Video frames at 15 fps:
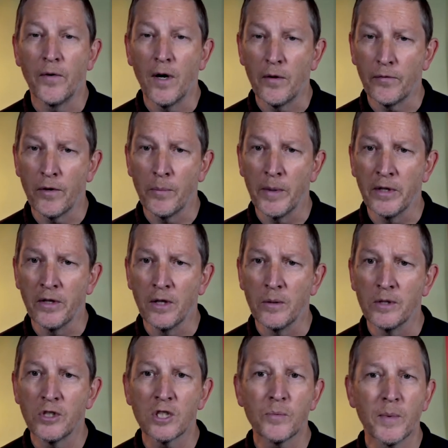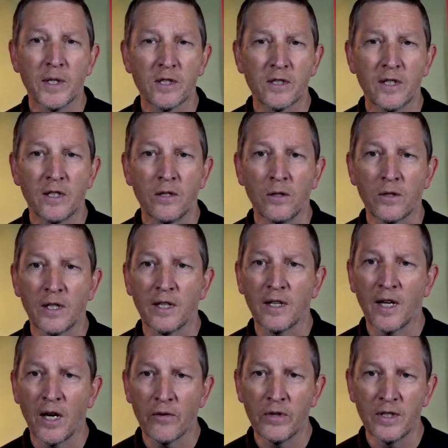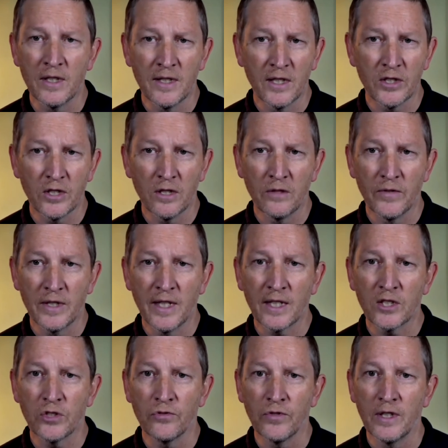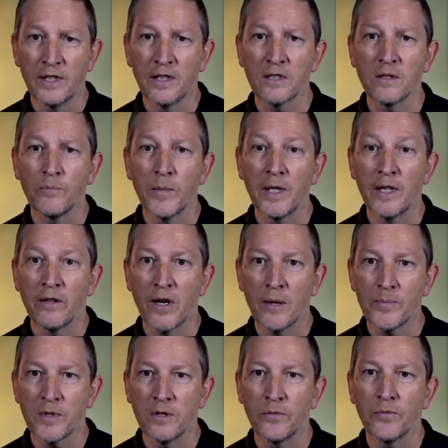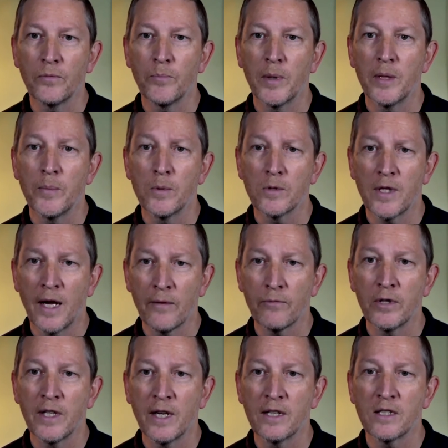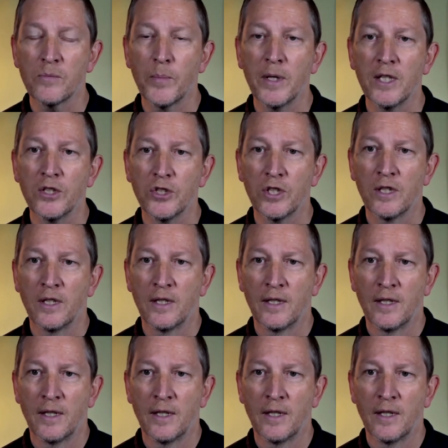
Far from it, though, and just because they're not in a current edition of a dictionary doesn't mean they're absent from people's everyday speech.